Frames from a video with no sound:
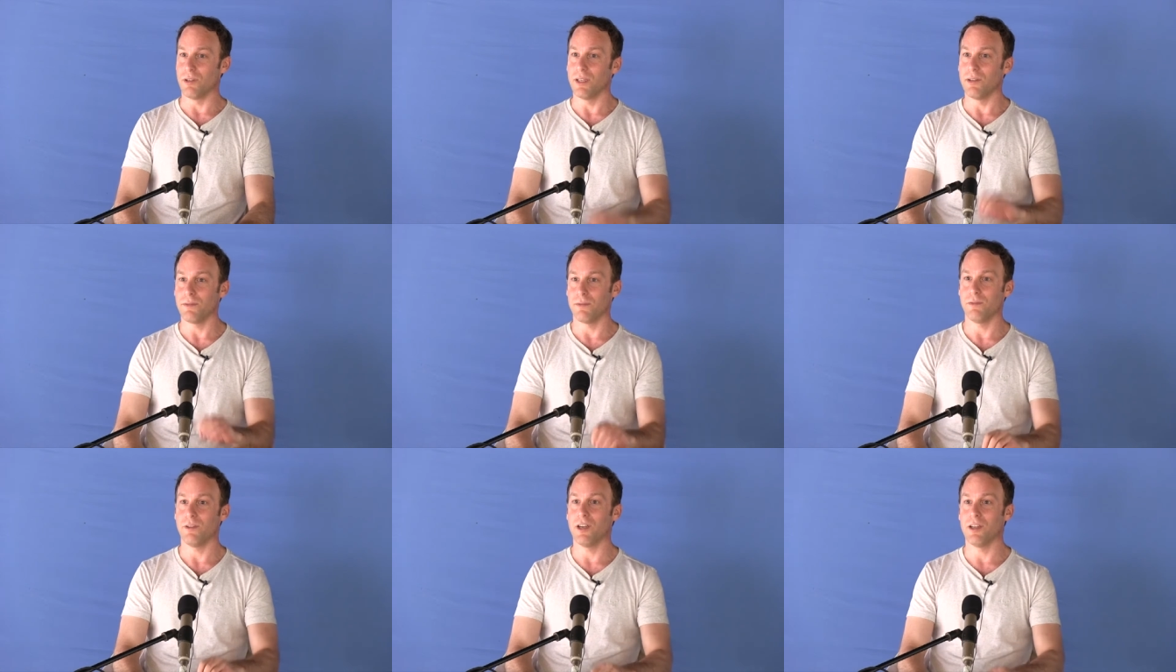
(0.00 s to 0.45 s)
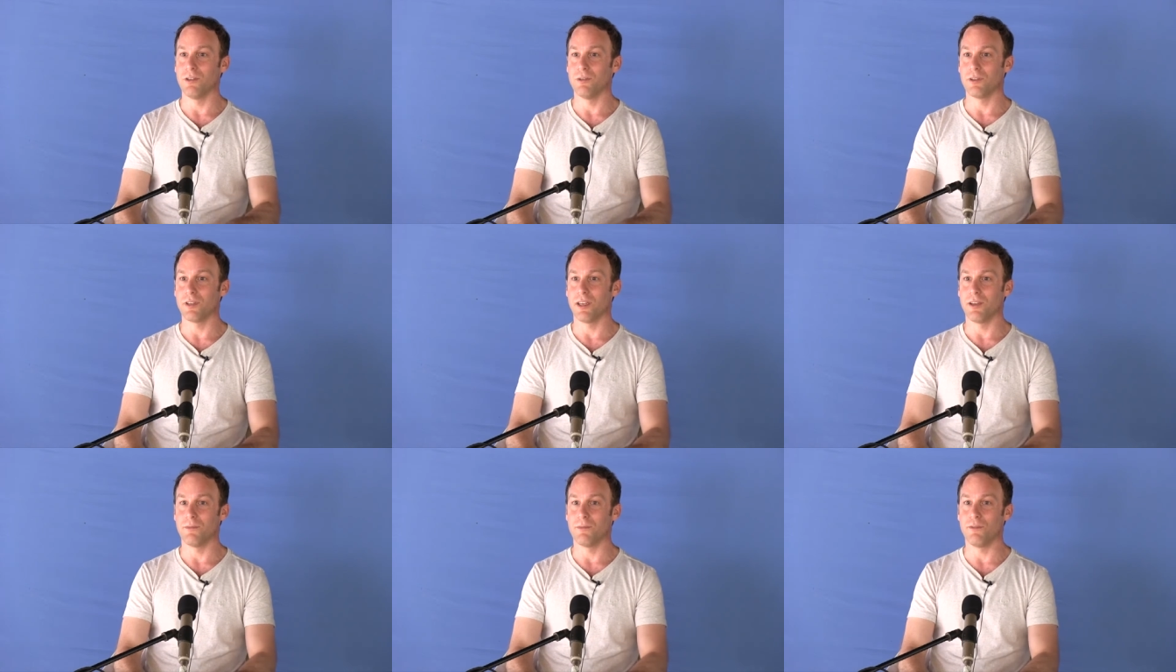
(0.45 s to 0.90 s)
if we are
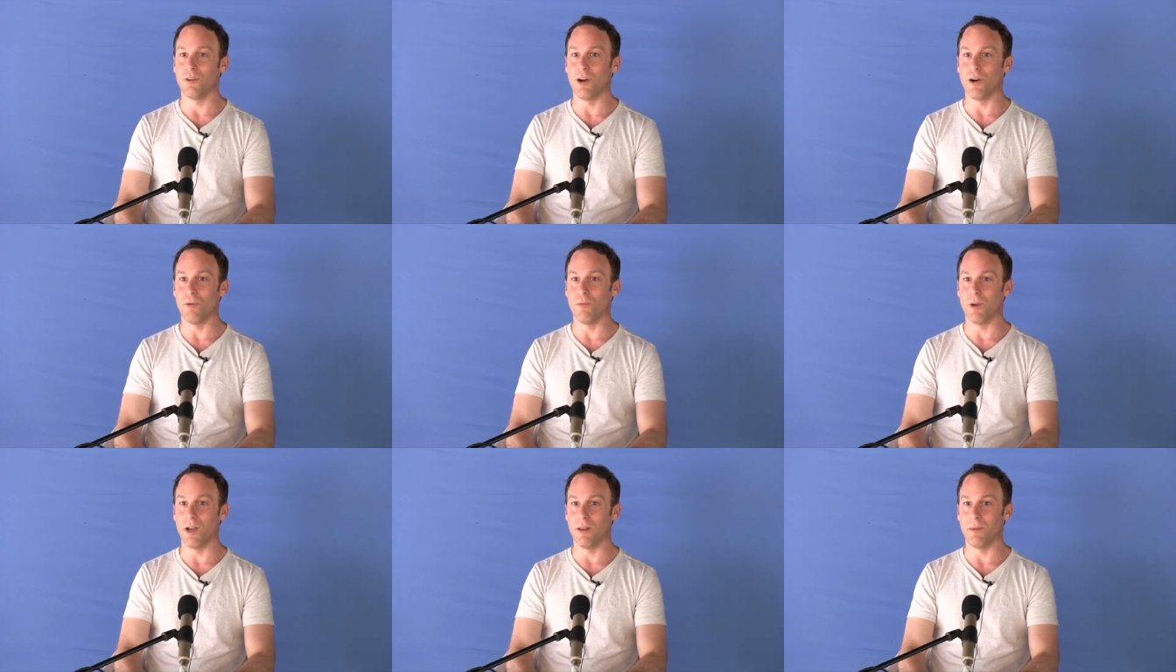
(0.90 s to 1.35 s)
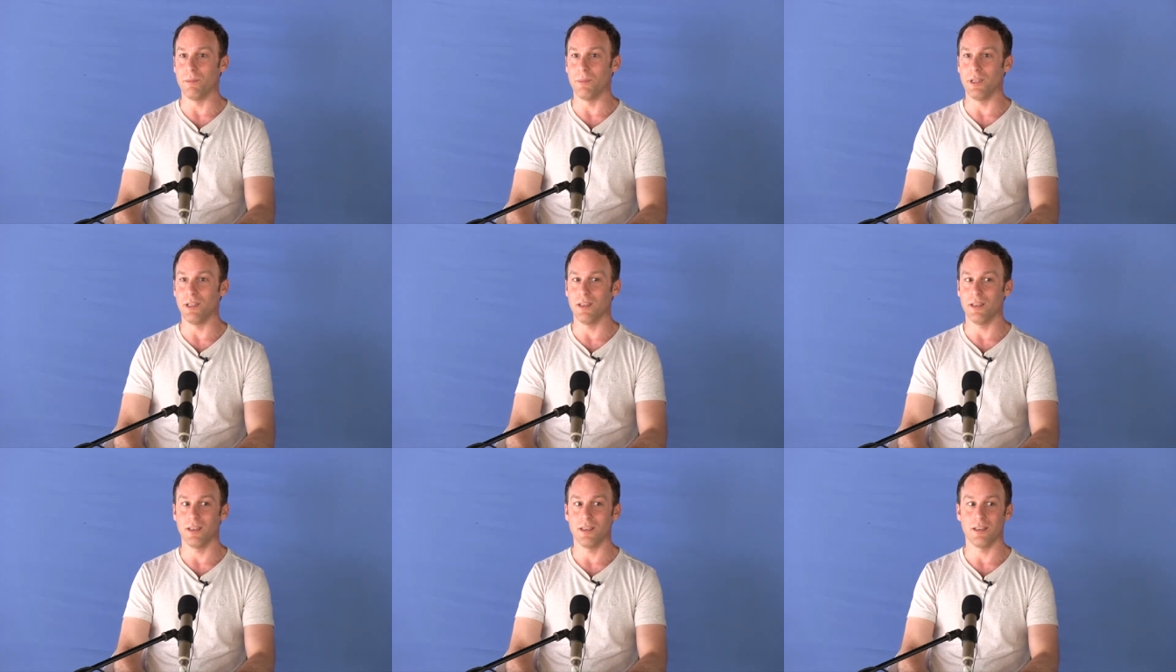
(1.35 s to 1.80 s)
looking for our
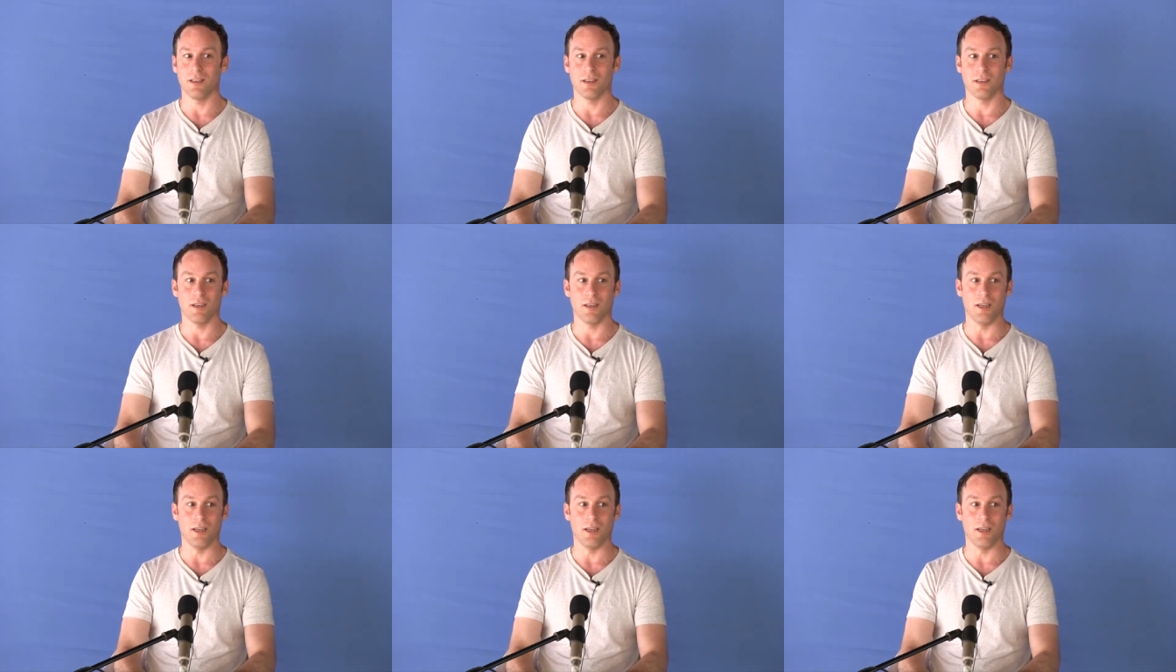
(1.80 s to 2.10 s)
well-being